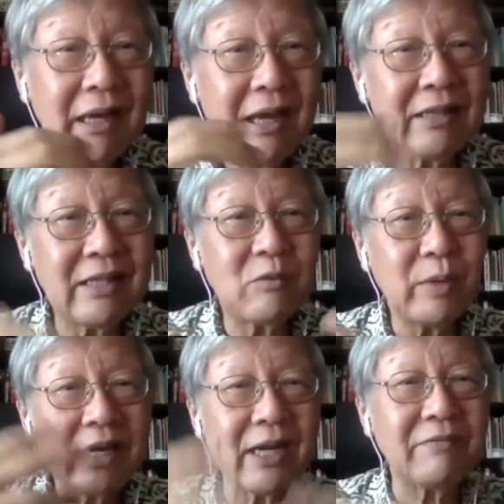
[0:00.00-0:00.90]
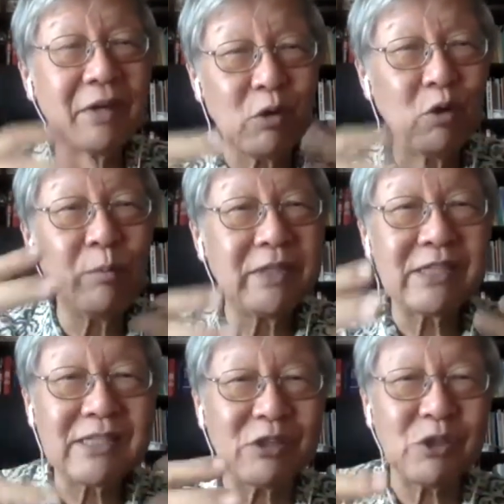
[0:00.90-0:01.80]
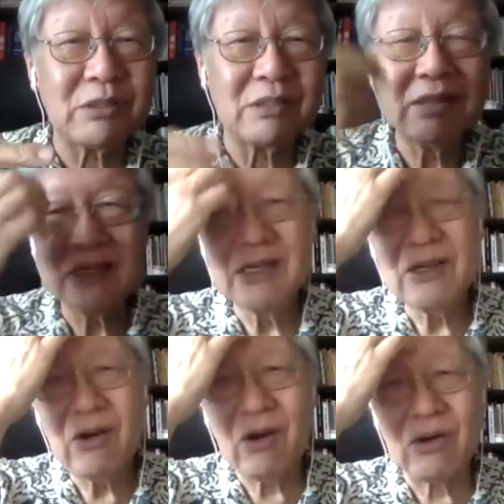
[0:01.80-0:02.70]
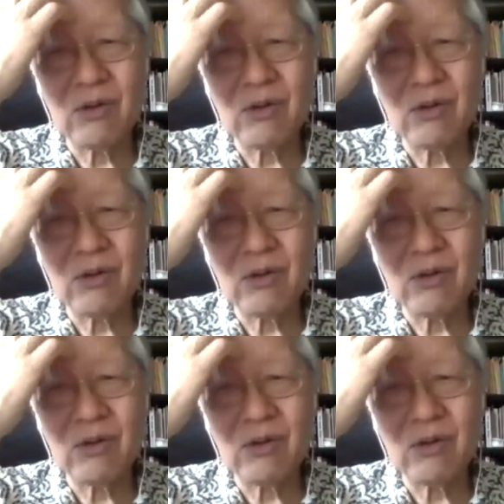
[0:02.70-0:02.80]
And then we can have a group discussion on